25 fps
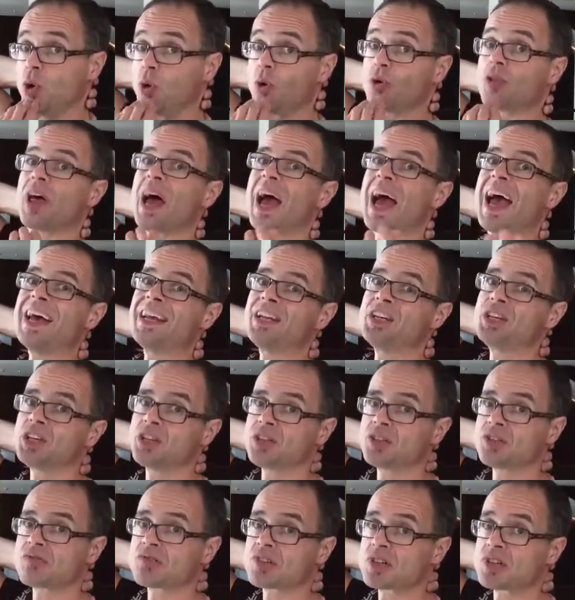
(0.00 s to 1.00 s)
or the head
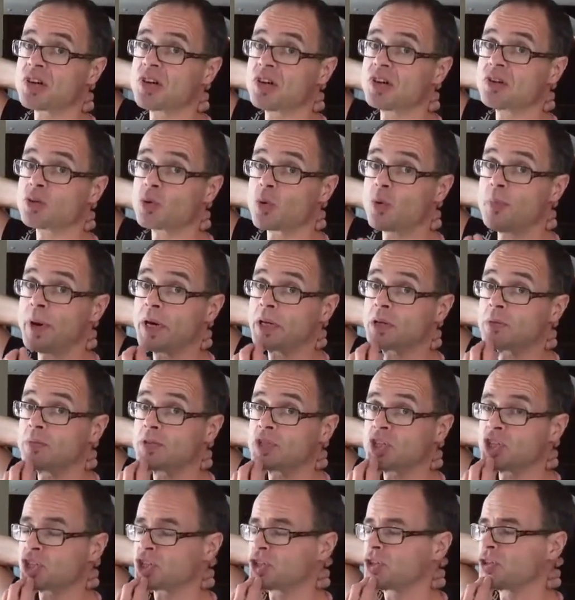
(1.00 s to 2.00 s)
can return to a better
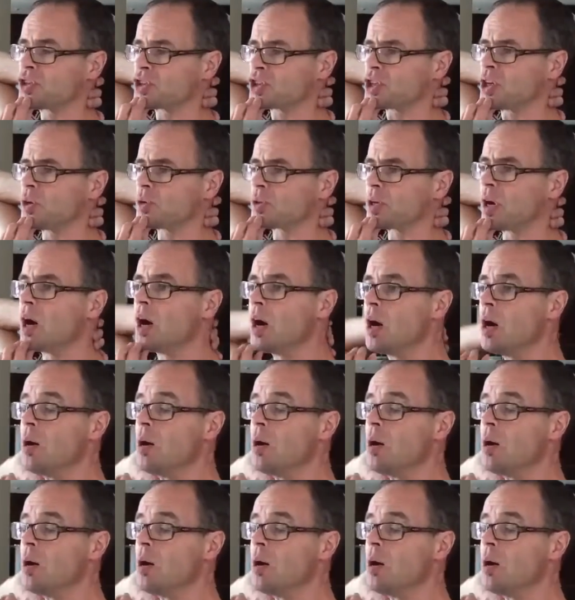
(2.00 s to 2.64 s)
position on the shoulder.